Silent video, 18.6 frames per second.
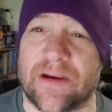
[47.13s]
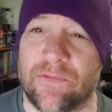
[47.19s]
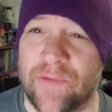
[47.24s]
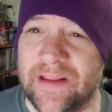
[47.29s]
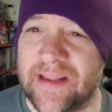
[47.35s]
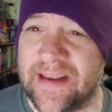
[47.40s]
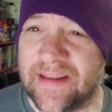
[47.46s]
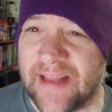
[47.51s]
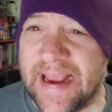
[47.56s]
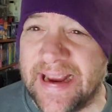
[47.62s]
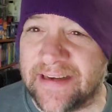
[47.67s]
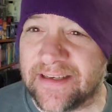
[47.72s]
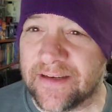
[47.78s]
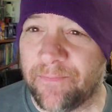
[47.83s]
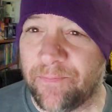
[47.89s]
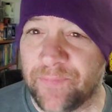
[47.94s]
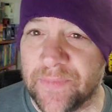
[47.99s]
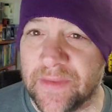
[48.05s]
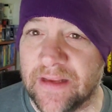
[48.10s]
I really liked
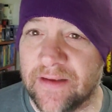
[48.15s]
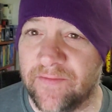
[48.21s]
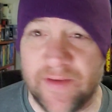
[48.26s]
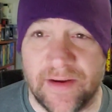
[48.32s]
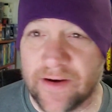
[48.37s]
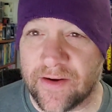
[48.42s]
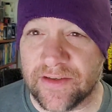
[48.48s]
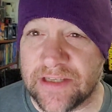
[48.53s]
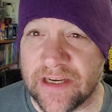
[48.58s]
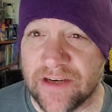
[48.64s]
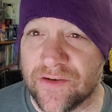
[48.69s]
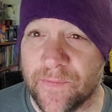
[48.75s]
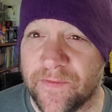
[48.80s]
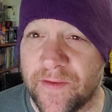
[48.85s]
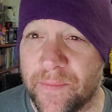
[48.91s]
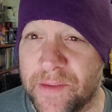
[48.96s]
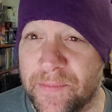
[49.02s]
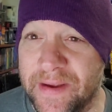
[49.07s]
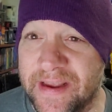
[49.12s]
Vinegar Syndrome
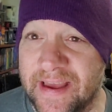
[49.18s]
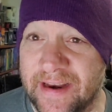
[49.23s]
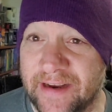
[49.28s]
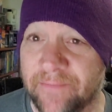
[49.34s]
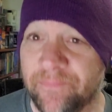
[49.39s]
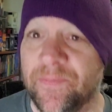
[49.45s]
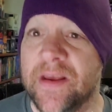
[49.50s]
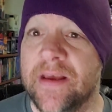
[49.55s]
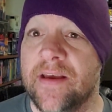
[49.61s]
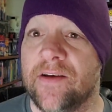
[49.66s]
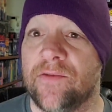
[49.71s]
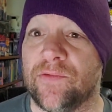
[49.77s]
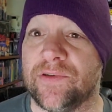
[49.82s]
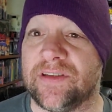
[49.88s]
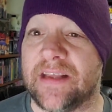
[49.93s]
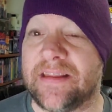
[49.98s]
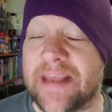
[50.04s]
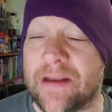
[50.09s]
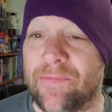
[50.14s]
from the beginning,
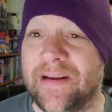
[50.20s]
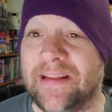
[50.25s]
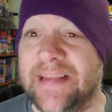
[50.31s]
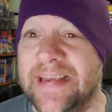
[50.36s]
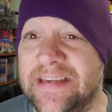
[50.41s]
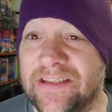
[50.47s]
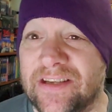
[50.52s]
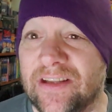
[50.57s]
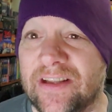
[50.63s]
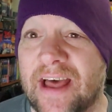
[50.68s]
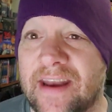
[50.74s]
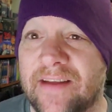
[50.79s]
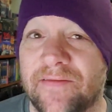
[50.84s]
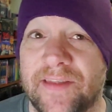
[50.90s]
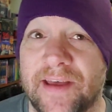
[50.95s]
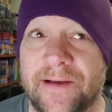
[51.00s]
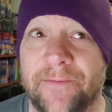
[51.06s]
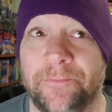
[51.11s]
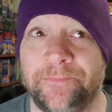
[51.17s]
was that they release a lot
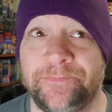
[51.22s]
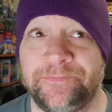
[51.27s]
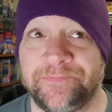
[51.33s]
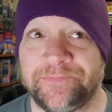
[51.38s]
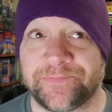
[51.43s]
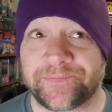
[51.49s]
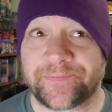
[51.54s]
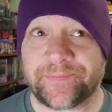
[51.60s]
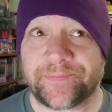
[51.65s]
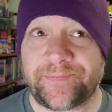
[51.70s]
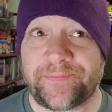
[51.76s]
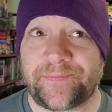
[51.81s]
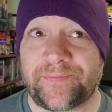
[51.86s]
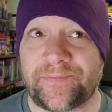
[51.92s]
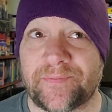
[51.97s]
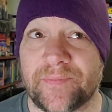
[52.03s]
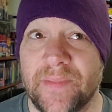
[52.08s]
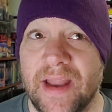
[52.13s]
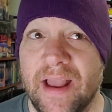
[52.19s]
of the
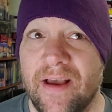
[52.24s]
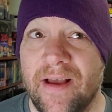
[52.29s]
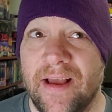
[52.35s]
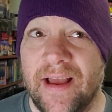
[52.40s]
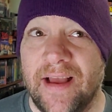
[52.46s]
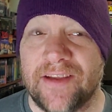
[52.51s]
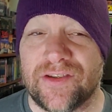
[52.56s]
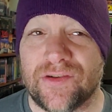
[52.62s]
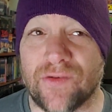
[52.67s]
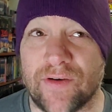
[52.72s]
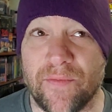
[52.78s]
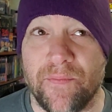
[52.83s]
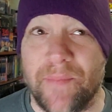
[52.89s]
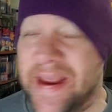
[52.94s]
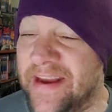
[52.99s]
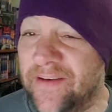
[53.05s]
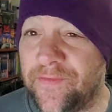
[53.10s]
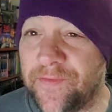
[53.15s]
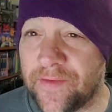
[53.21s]
sort of
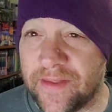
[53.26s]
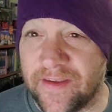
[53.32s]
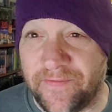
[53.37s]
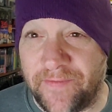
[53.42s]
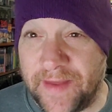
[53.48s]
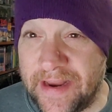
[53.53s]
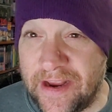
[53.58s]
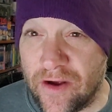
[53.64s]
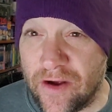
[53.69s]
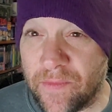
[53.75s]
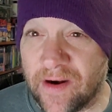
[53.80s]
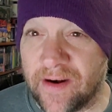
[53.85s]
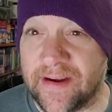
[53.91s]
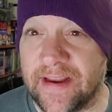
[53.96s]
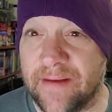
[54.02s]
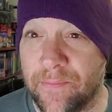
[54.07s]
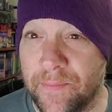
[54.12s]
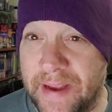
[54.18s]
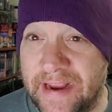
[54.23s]
made for the video
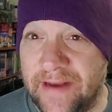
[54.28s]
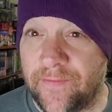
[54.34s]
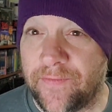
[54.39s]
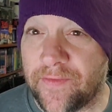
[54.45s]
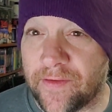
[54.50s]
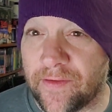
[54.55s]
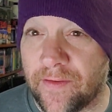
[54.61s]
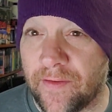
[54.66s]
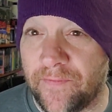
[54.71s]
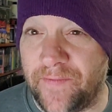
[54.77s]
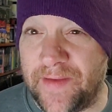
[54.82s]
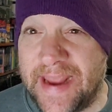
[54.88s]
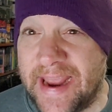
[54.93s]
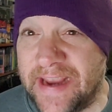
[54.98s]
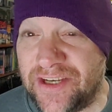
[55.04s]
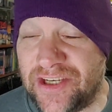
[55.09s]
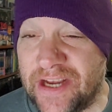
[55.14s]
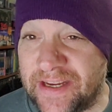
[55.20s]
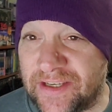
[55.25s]
market, made for
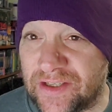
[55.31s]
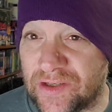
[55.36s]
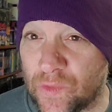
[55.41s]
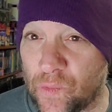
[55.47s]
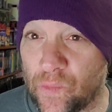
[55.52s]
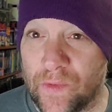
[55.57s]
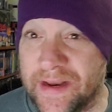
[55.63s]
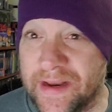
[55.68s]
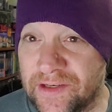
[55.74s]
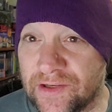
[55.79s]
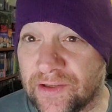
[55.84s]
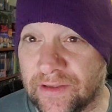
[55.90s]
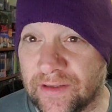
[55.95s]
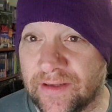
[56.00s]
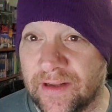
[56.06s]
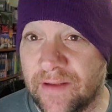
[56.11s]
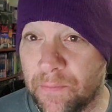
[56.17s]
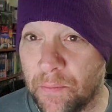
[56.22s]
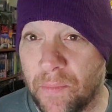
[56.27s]
VHS
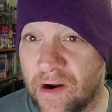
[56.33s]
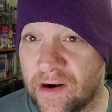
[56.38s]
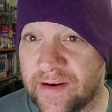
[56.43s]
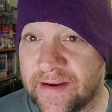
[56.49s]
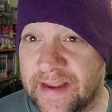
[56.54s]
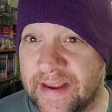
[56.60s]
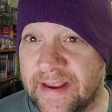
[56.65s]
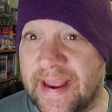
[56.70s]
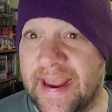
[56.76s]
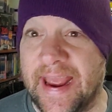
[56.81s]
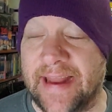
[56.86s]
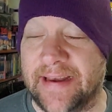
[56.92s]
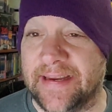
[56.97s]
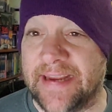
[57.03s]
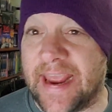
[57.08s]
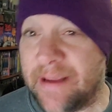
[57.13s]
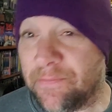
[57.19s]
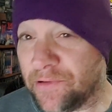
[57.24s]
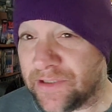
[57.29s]
rental market and
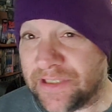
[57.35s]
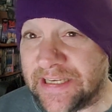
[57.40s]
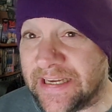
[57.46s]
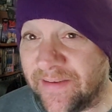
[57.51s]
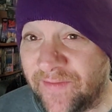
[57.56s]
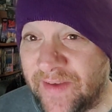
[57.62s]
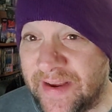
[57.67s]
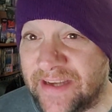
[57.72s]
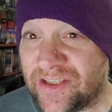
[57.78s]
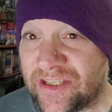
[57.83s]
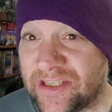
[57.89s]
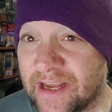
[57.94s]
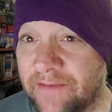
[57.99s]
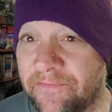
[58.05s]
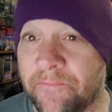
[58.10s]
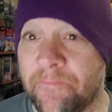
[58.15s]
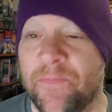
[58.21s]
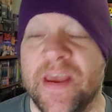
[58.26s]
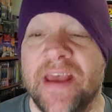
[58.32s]
cable TV
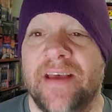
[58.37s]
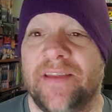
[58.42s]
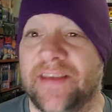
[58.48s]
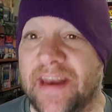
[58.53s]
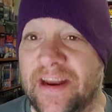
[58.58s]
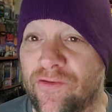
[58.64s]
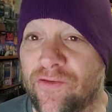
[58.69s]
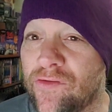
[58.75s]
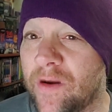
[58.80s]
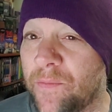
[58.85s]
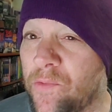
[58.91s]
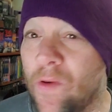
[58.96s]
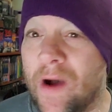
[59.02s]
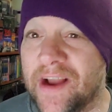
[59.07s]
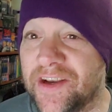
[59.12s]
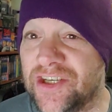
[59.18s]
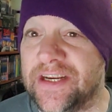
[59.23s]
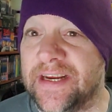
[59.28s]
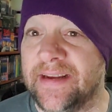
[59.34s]
stuff that I grew up
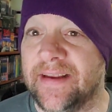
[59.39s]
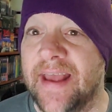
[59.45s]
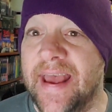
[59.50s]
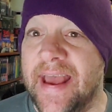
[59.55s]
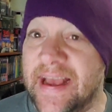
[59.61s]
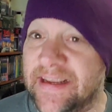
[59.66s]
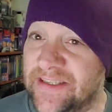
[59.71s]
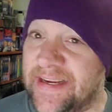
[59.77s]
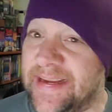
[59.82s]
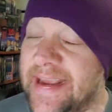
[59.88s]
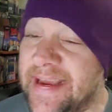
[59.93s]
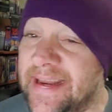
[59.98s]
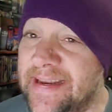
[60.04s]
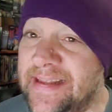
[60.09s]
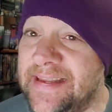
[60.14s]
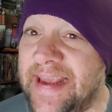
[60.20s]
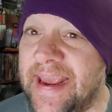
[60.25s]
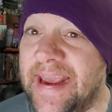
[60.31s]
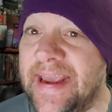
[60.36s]
watching as a kid
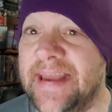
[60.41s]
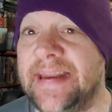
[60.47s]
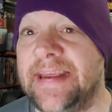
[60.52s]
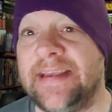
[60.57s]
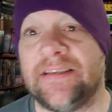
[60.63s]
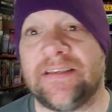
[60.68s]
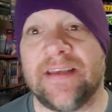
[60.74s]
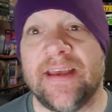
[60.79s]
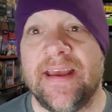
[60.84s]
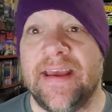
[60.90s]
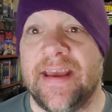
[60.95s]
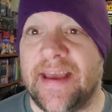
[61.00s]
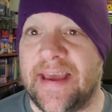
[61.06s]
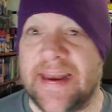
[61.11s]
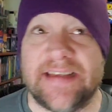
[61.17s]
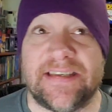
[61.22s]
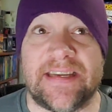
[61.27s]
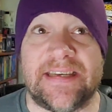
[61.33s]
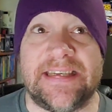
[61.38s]
in the 80s
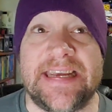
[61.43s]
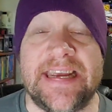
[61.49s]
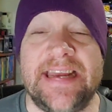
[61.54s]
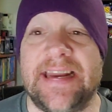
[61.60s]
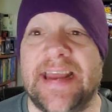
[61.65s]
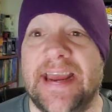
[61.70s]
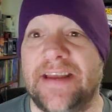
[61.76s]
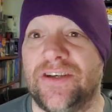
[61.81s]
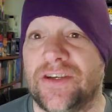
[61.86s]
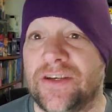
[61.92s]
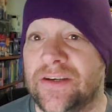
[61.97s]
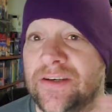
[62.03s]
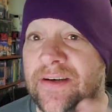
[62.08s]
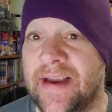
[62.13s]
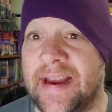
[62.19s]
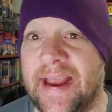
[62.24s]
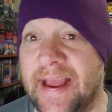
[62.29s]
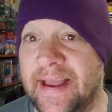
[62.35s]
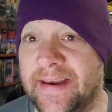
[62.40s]
and as a teenager
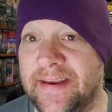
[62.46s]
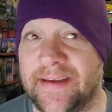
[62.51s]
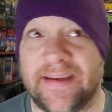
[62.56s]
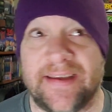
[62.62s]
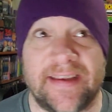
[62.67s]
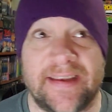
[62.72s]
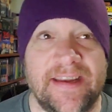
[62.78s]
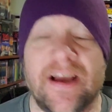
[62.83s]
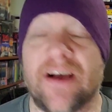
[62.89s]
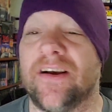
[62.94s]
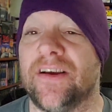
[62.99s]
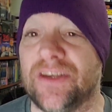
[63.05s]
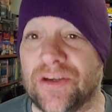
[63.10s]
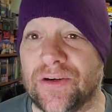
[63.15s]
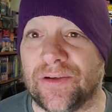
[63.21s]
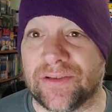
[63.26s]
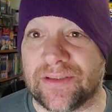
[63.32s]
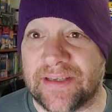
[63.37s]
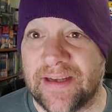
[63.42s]
and a young
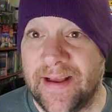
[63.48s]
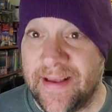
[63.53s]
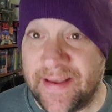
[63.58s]
adult